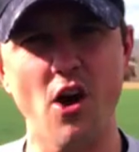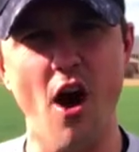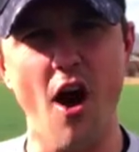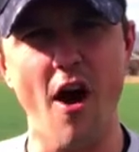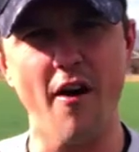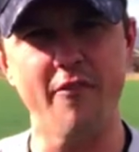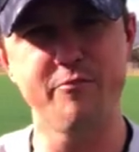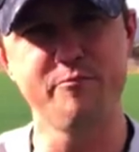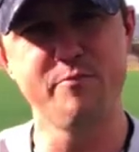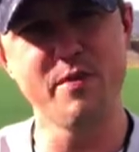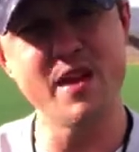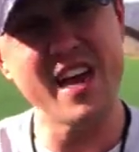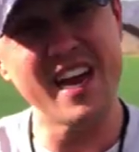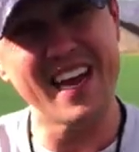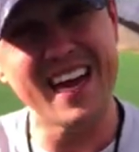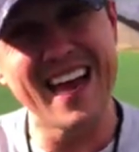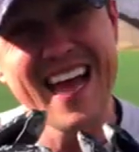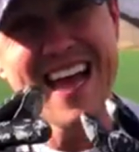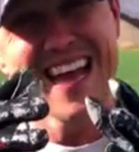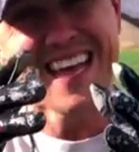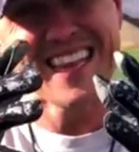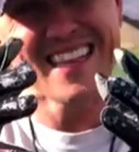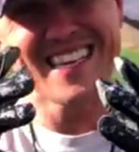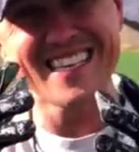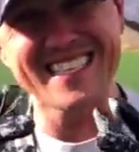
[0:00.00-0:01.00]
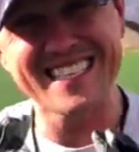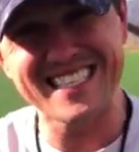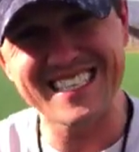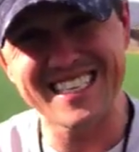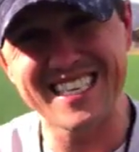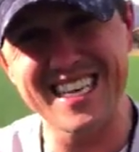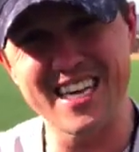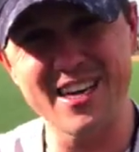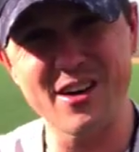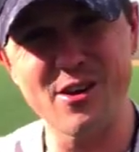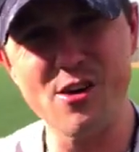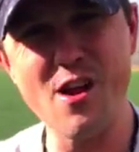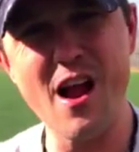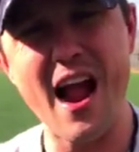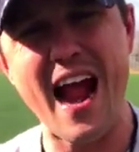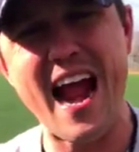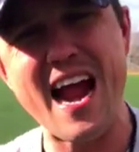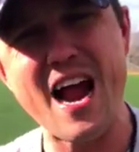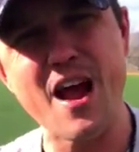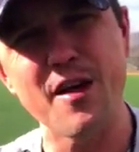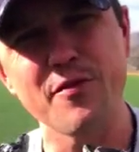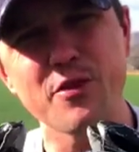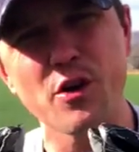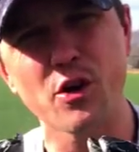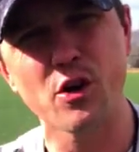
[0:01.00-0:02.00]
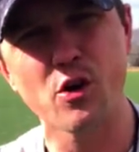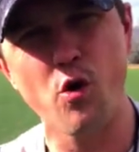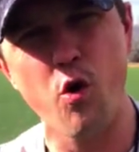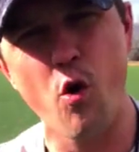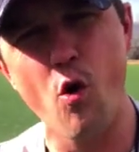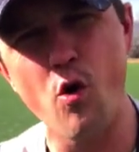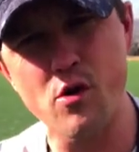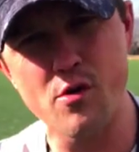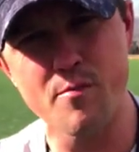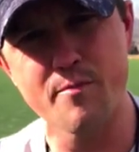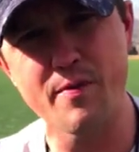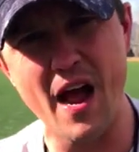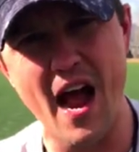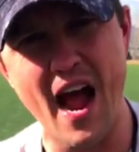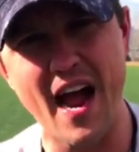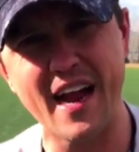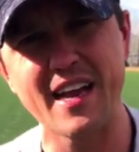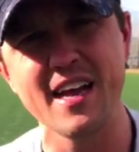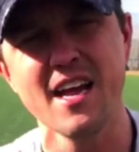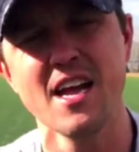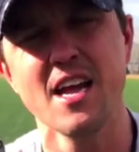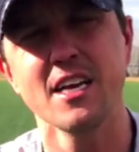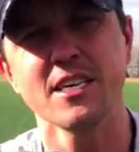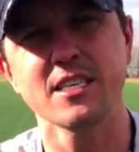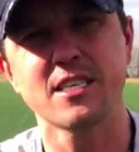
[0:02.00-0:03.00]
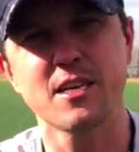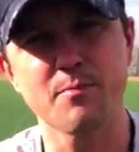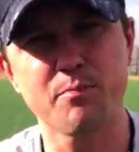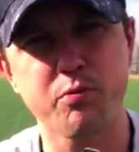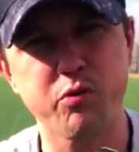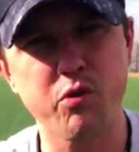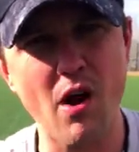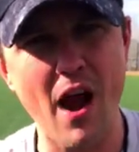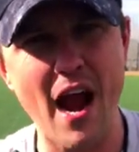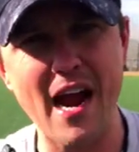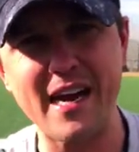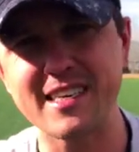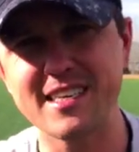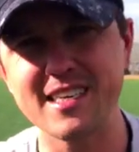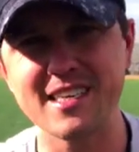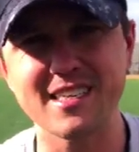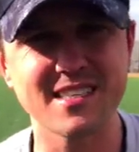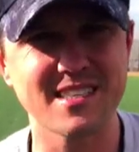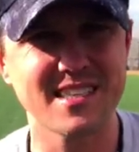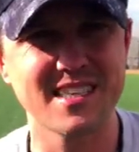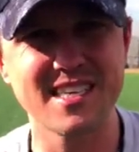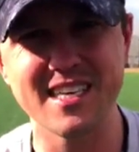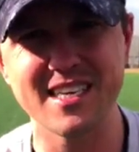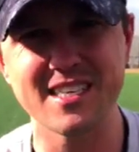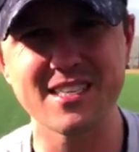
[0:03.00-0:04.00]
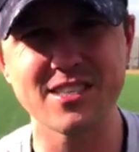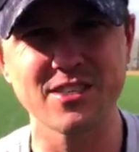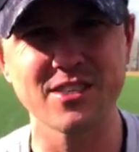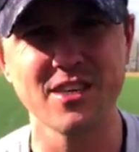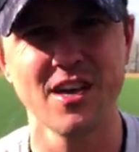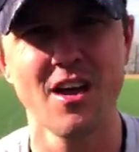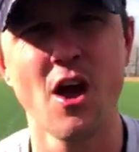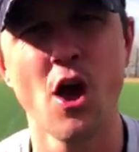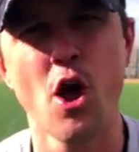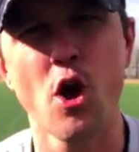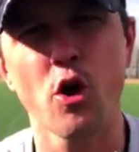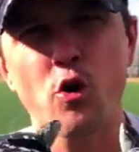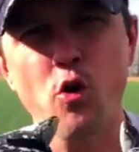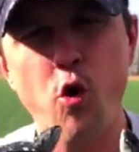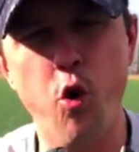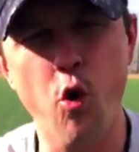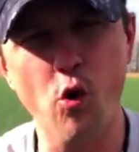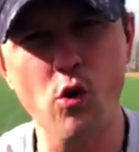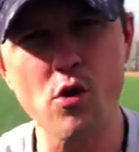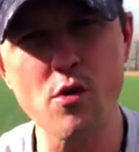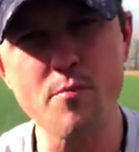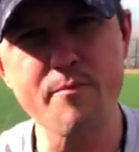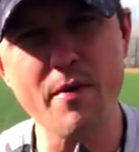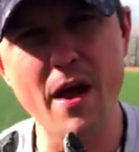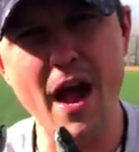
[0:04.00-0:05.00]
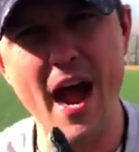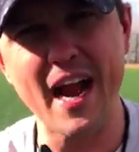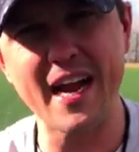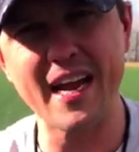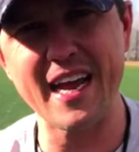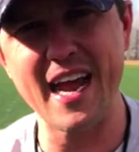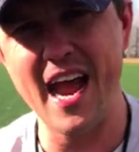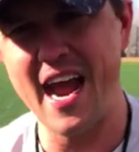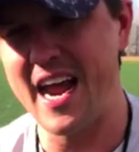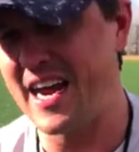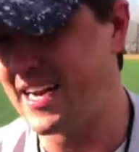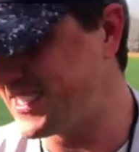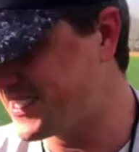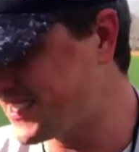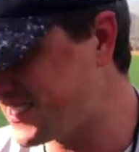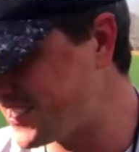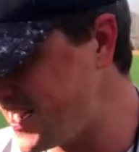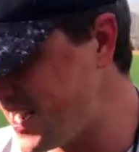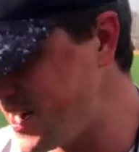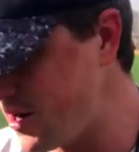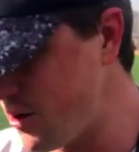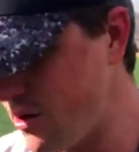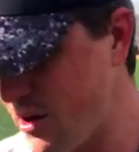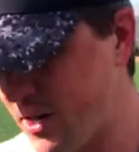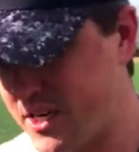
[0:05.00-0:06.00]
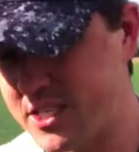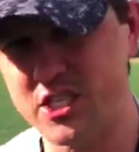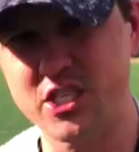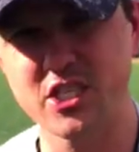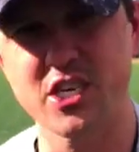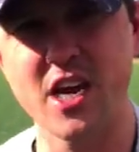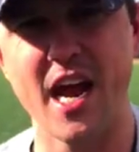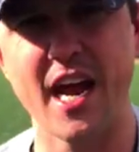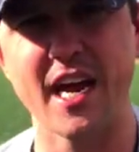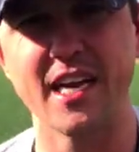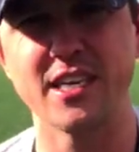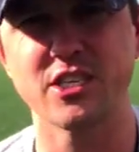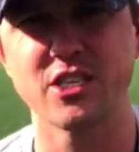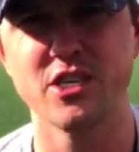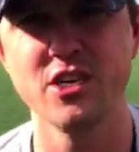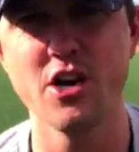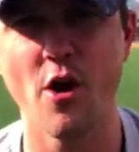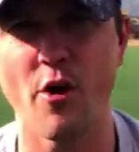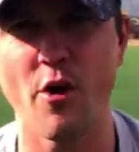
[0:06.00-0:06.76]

off being the center and the quarterback to practice this quarterback and center exchange.